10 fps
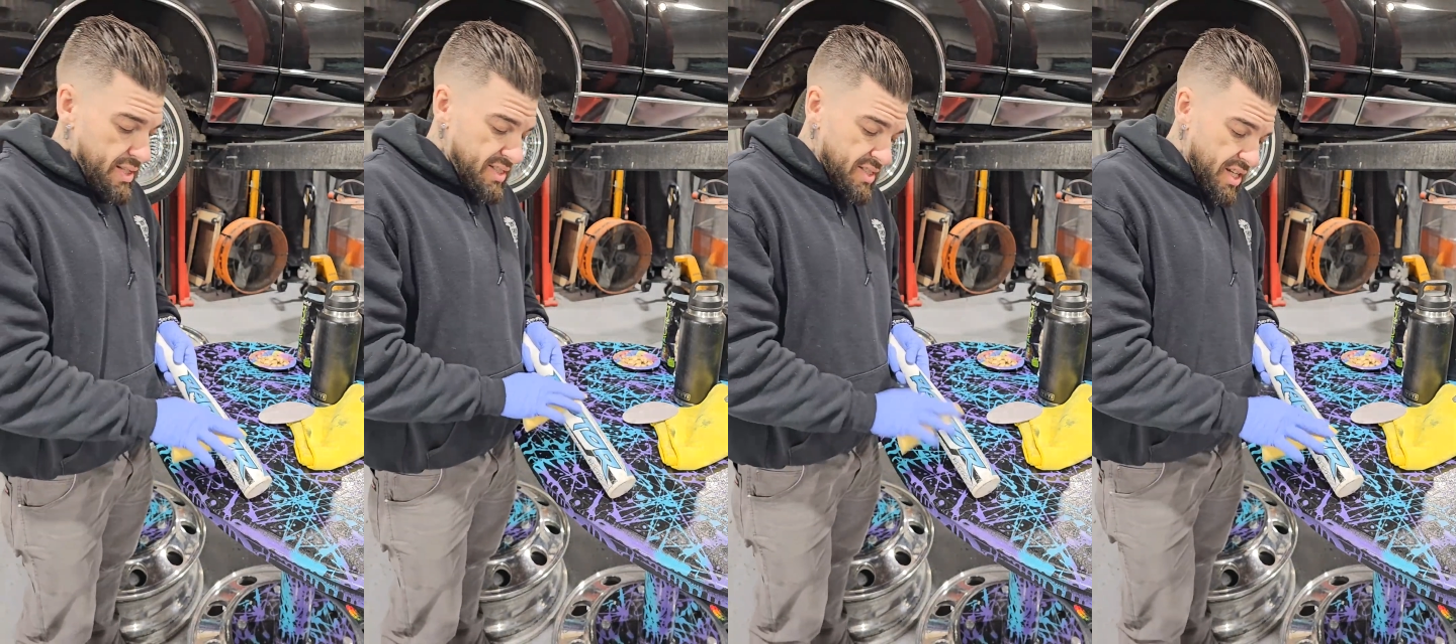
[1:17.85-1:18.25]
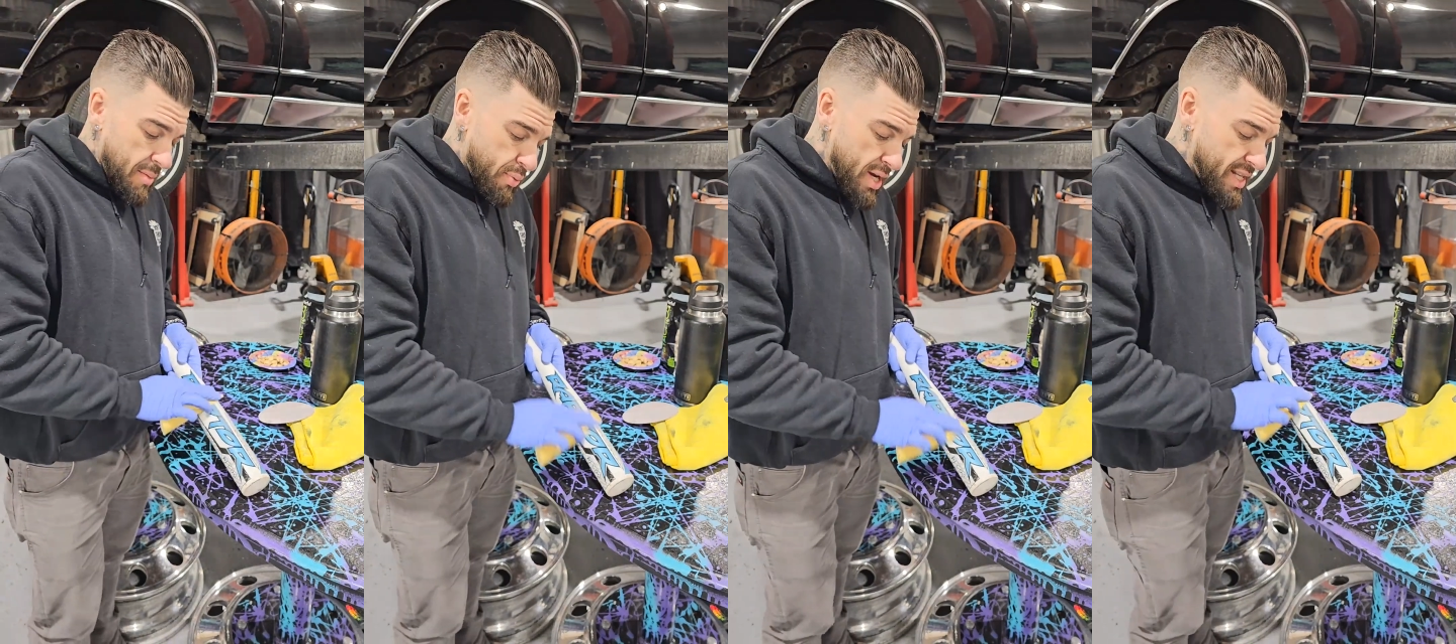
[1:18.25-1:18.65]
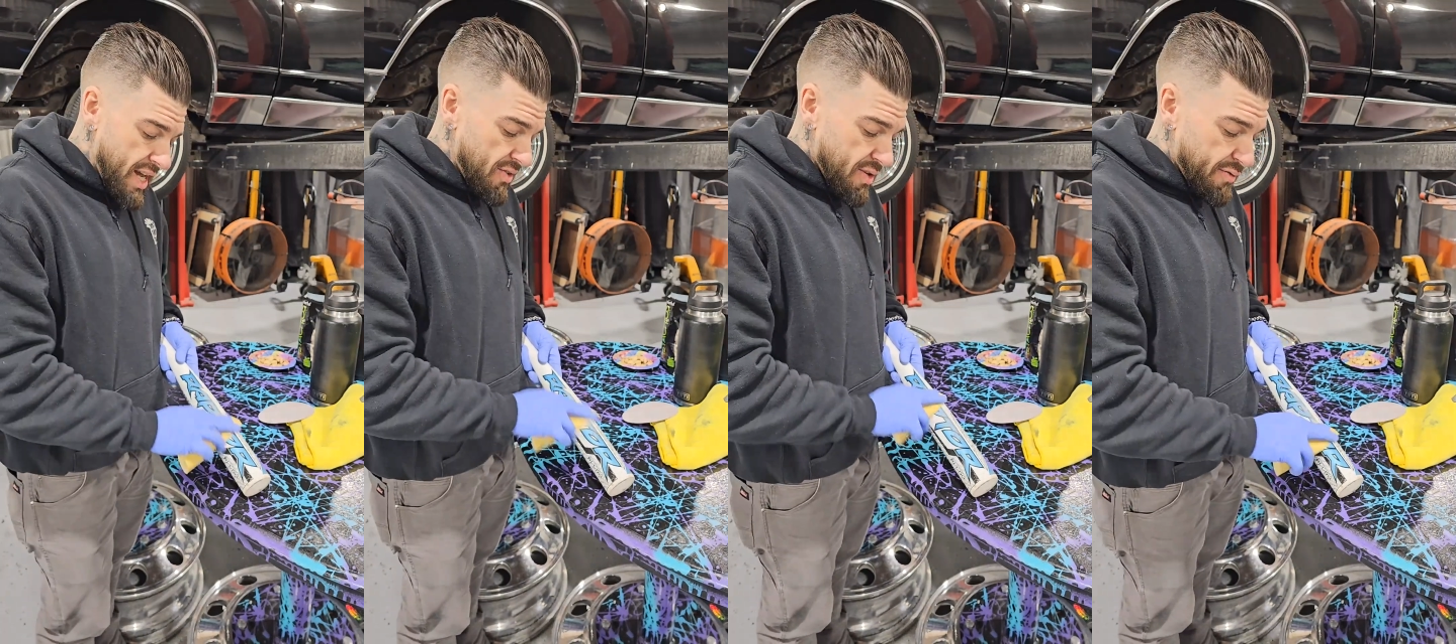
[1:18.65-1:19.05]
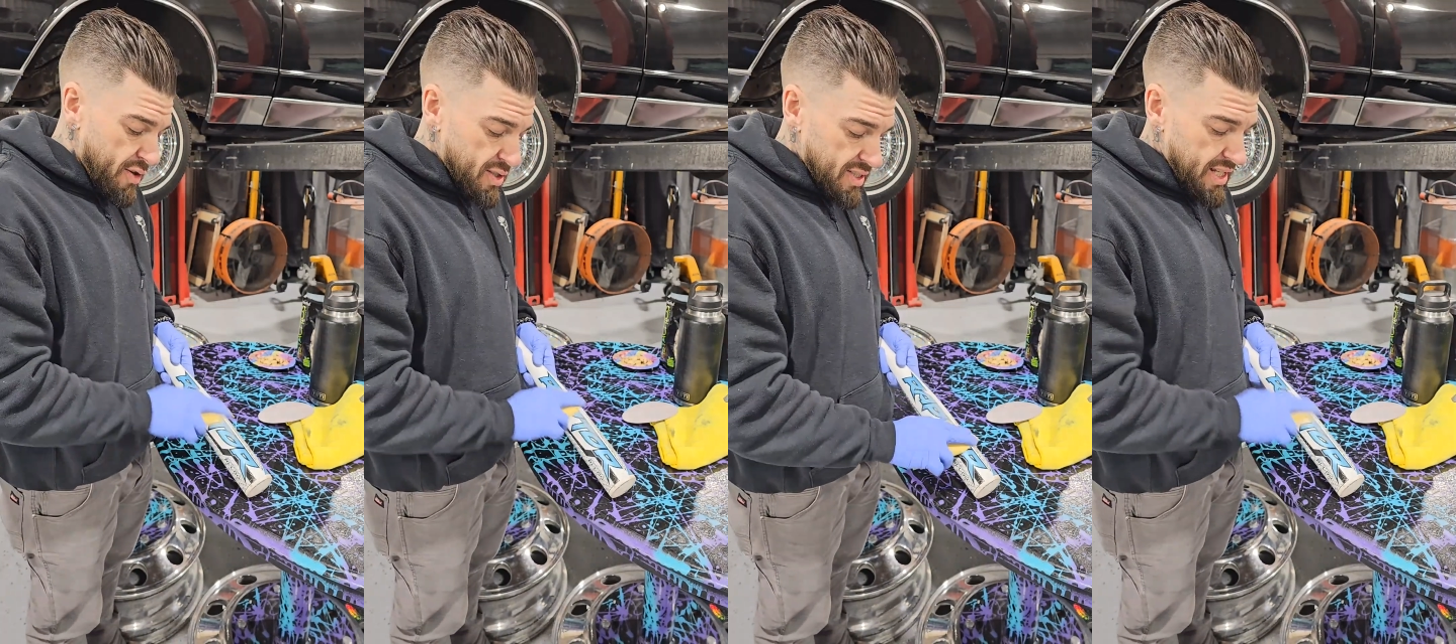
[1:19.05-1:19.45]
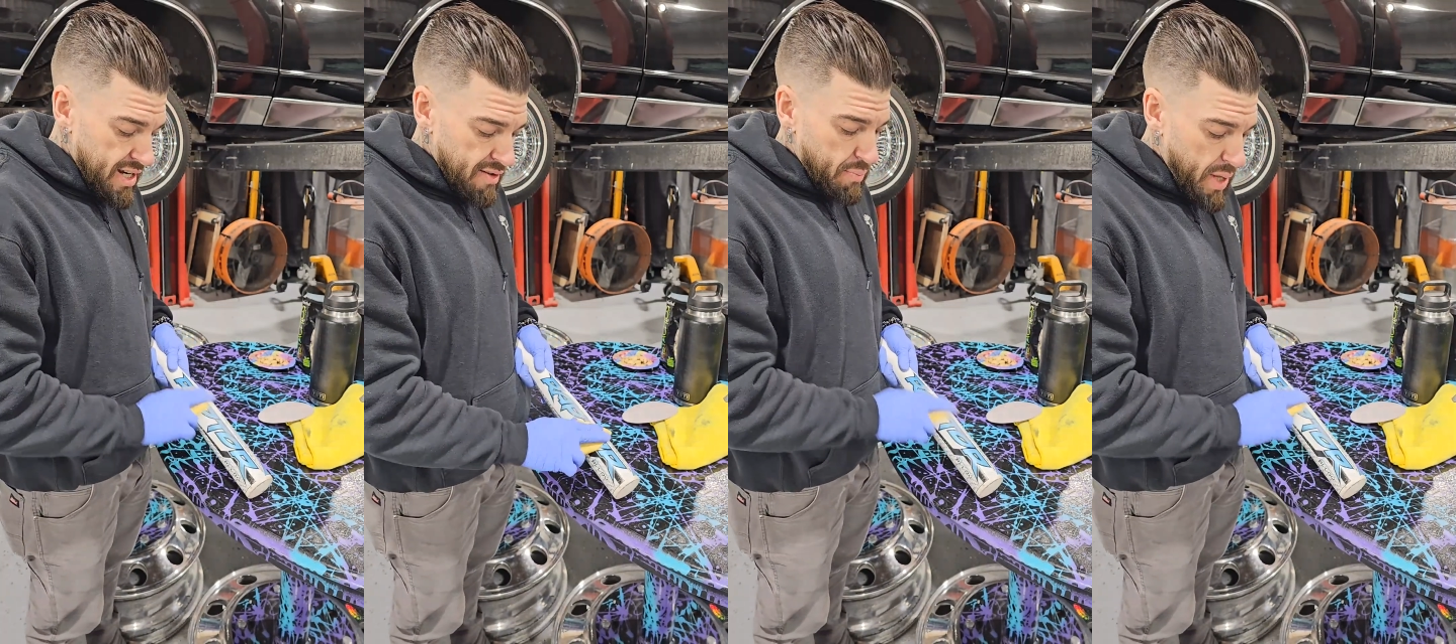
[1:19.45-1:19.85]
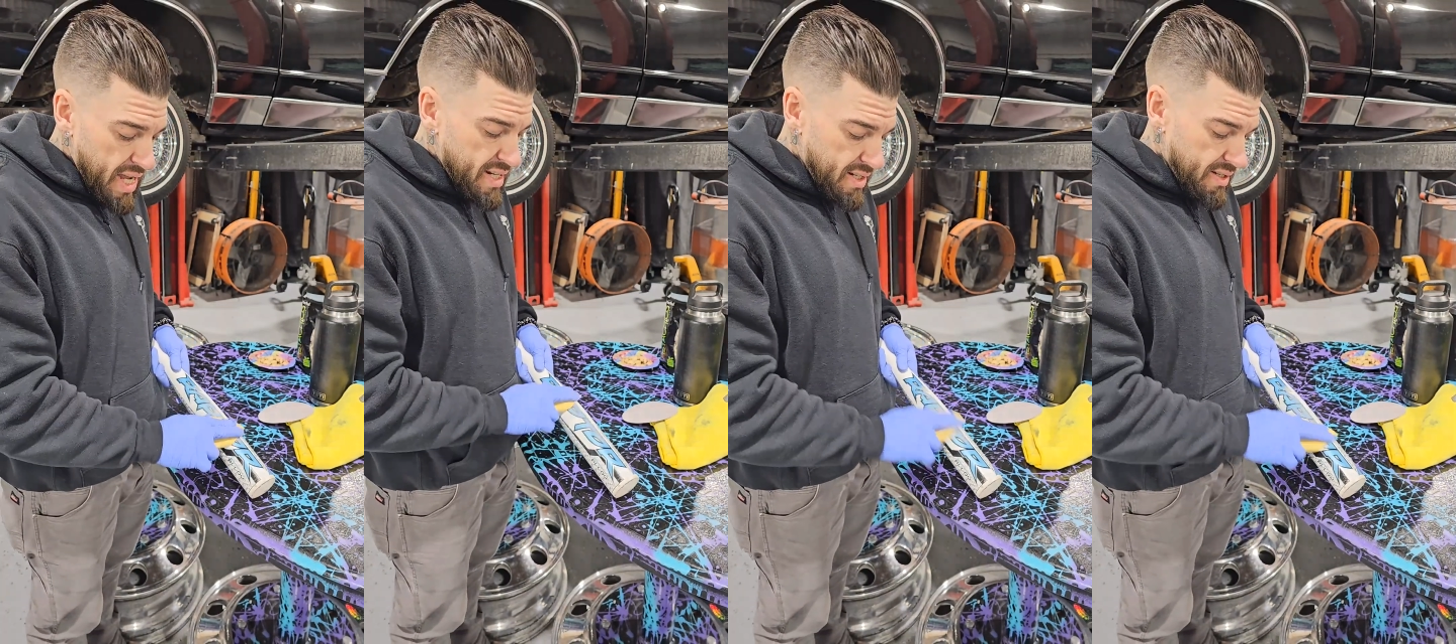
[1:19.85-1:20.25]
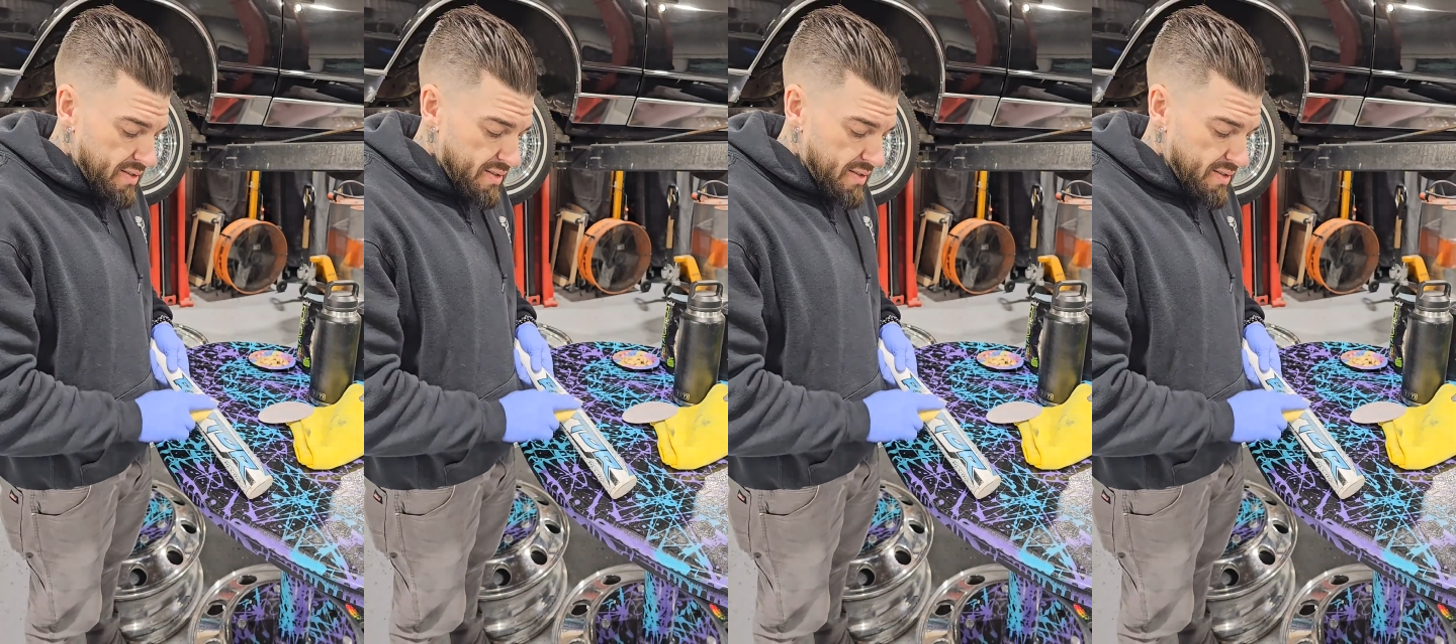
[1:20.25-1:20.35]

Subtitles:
this is going to break down the first layer of paint